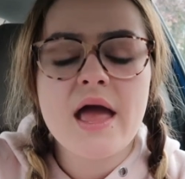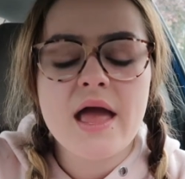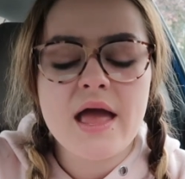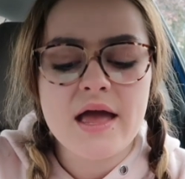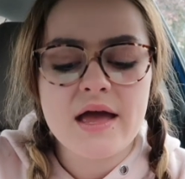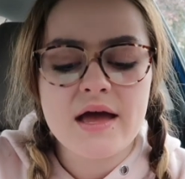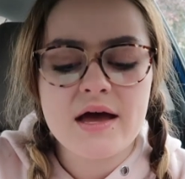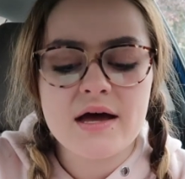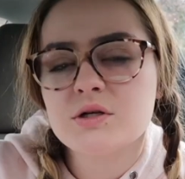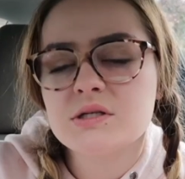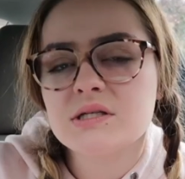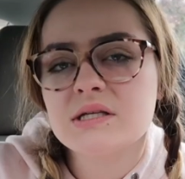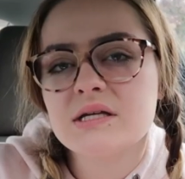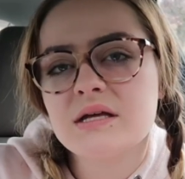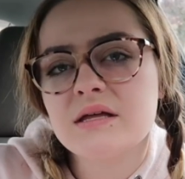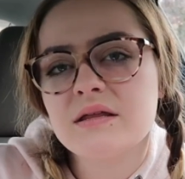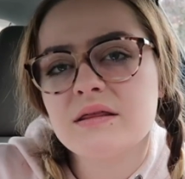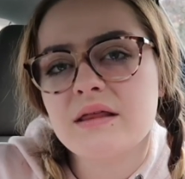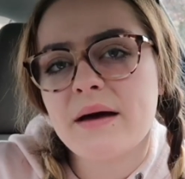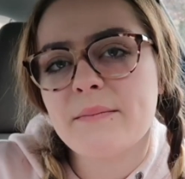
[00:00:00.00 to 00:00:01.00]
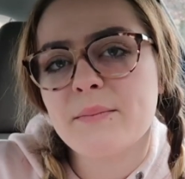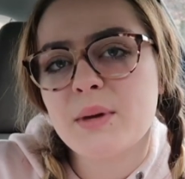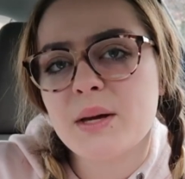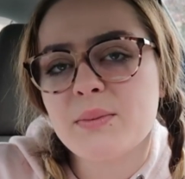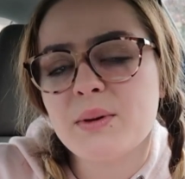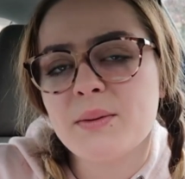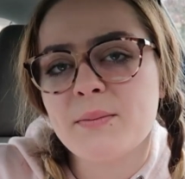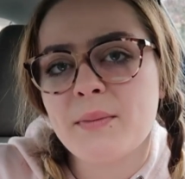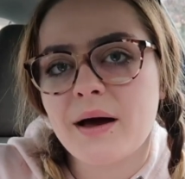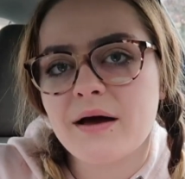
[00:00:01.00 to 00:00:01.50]
And personally, that may
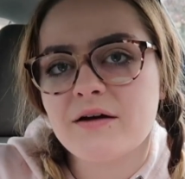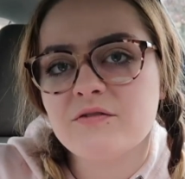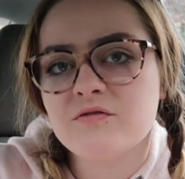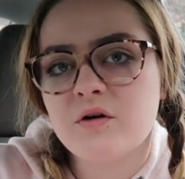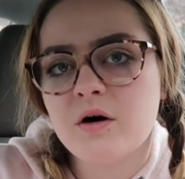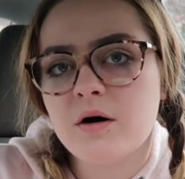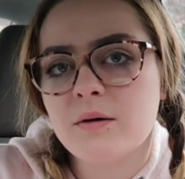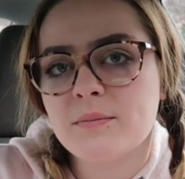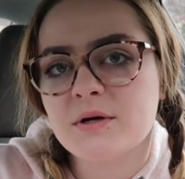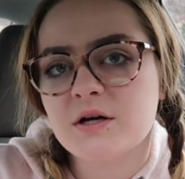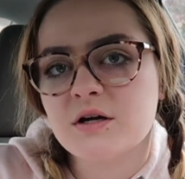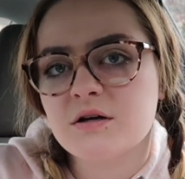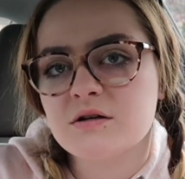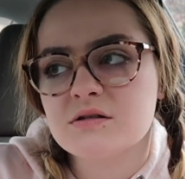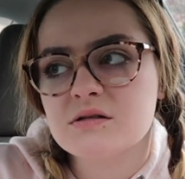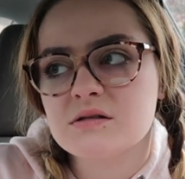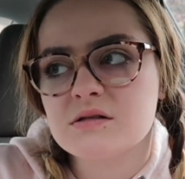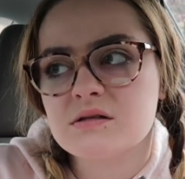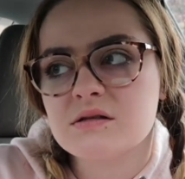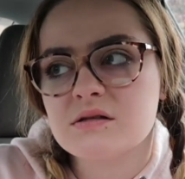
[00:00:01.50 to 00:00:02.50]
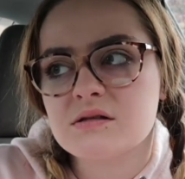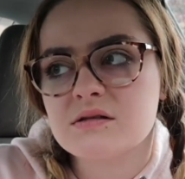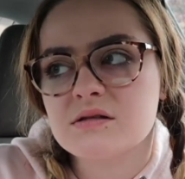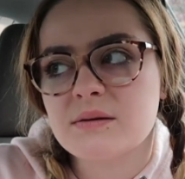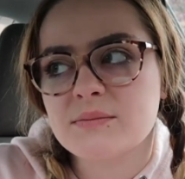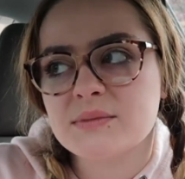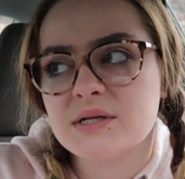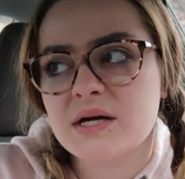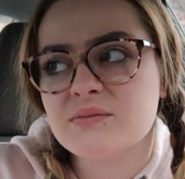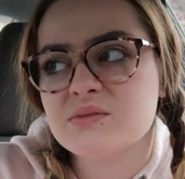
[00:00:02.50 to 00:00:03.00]
be my fault, because
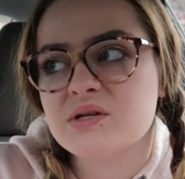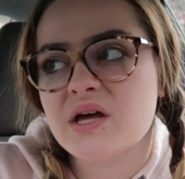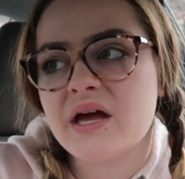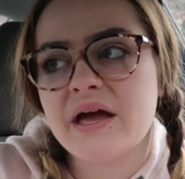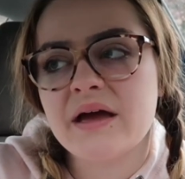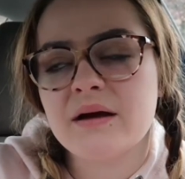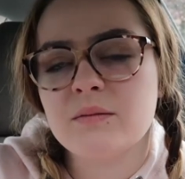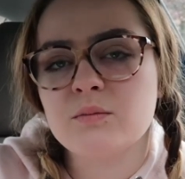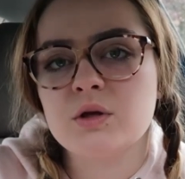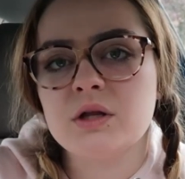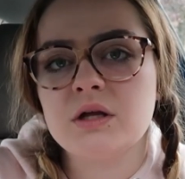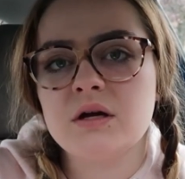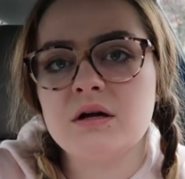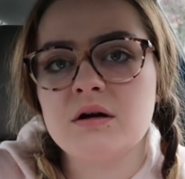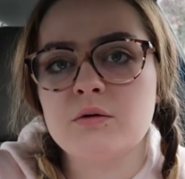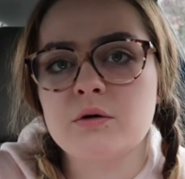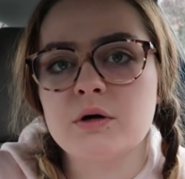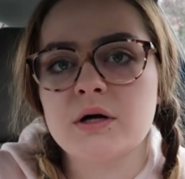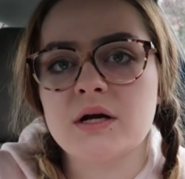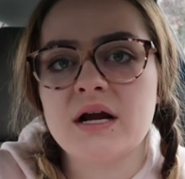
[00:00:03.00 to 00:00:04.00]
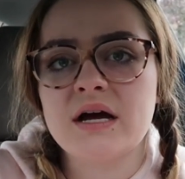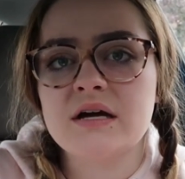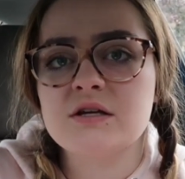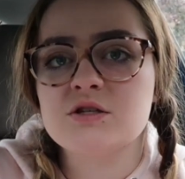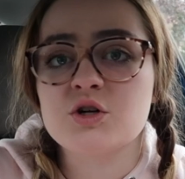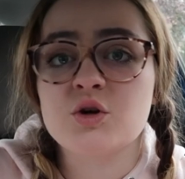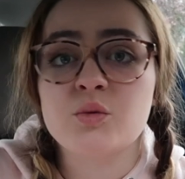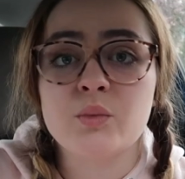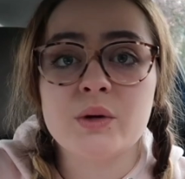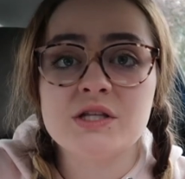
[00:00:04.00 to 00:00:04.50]
sometimes I am really
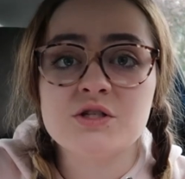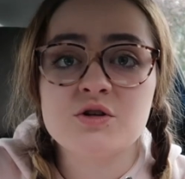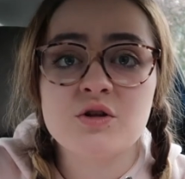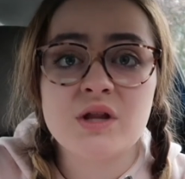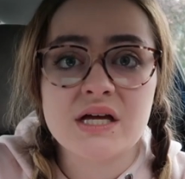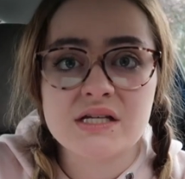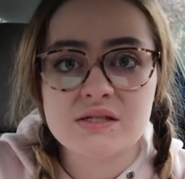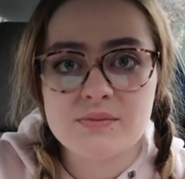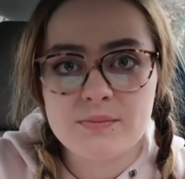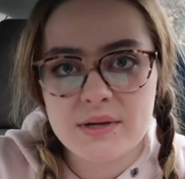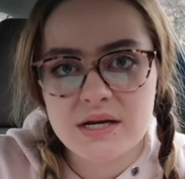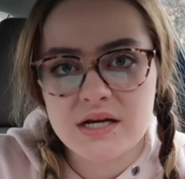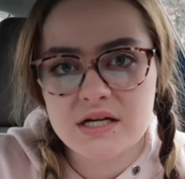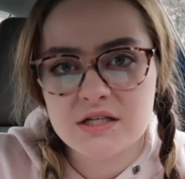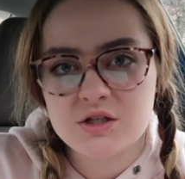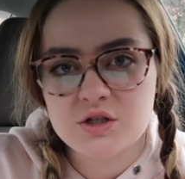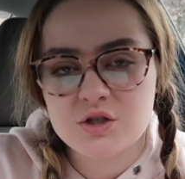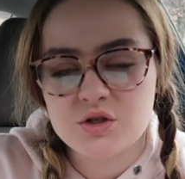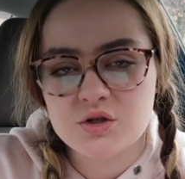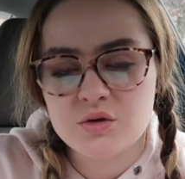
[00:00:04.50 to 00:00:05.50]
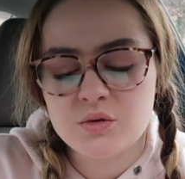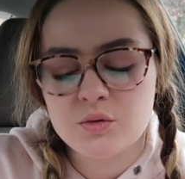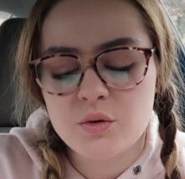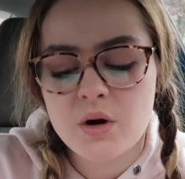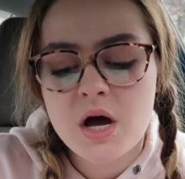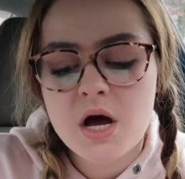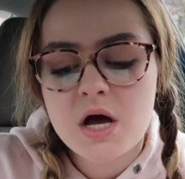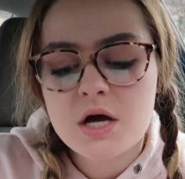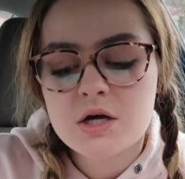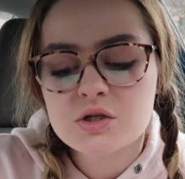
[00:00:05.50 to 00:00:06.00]
unorganized or wait till last minute to do
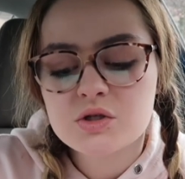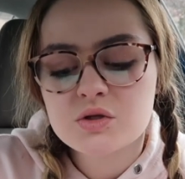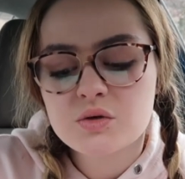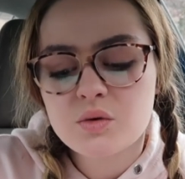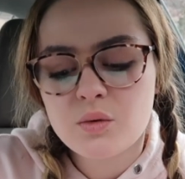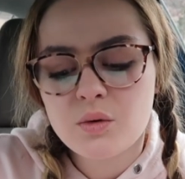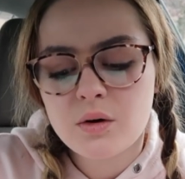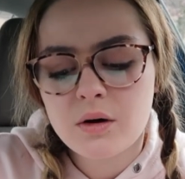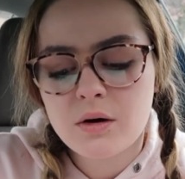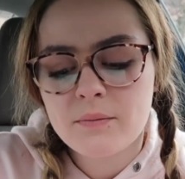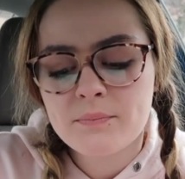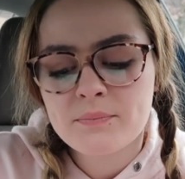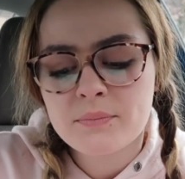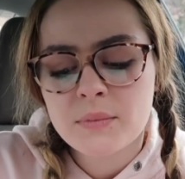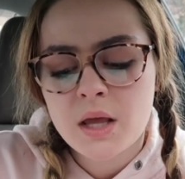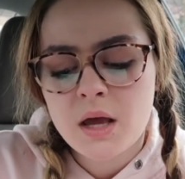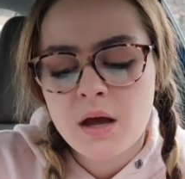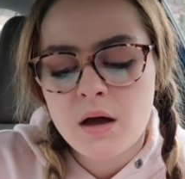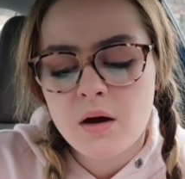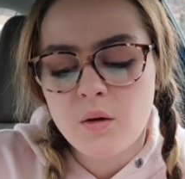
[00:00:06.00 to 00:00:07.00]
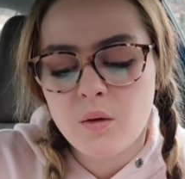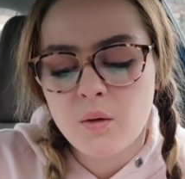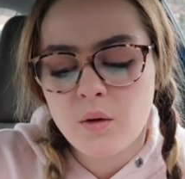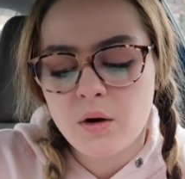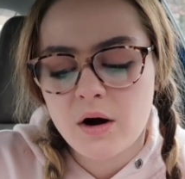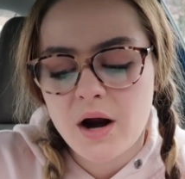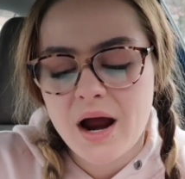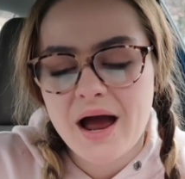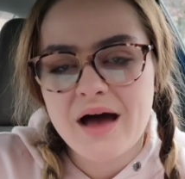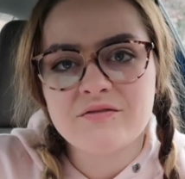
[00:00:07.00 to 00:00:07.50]
school,
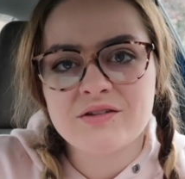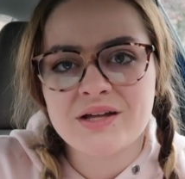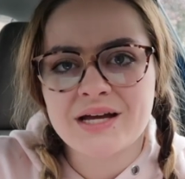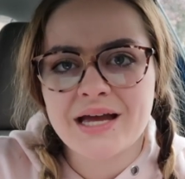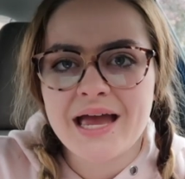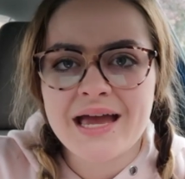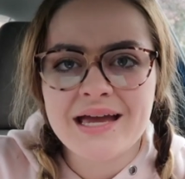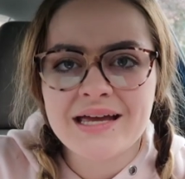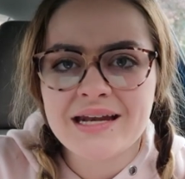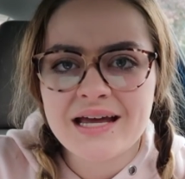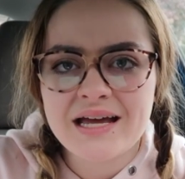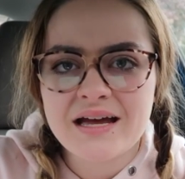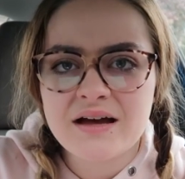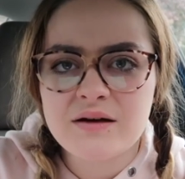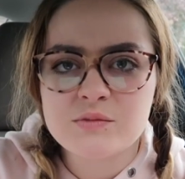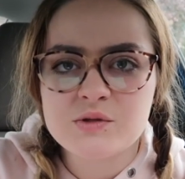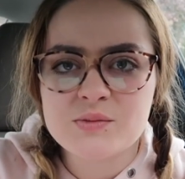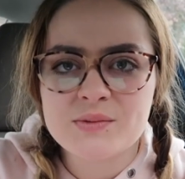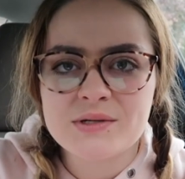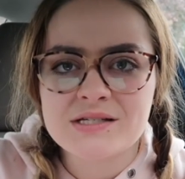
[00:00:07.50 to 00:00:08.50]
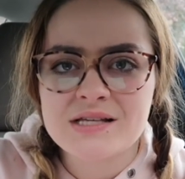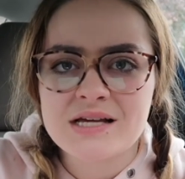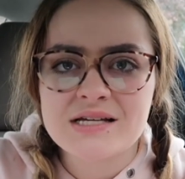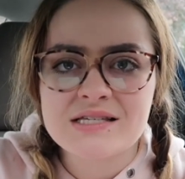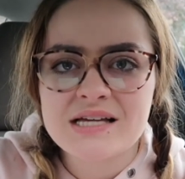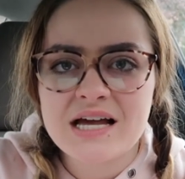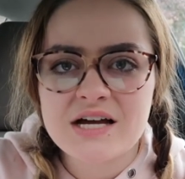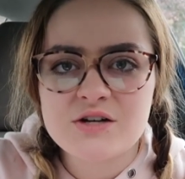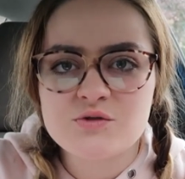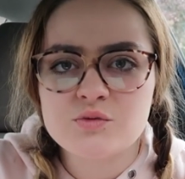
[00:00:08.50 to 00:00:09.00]
or have like 8 AMs because I
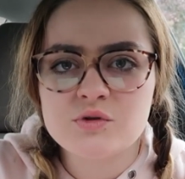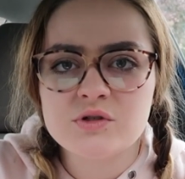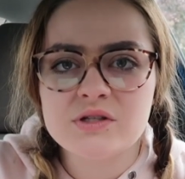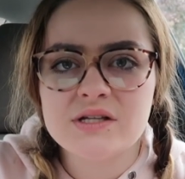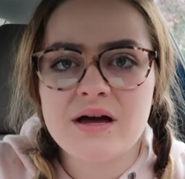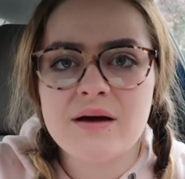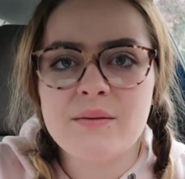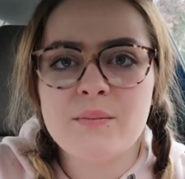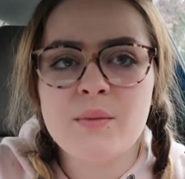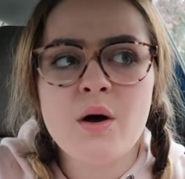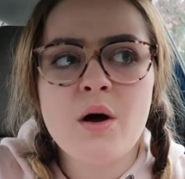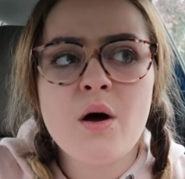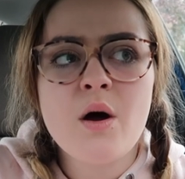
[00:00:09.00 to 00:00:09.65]
scheduled them.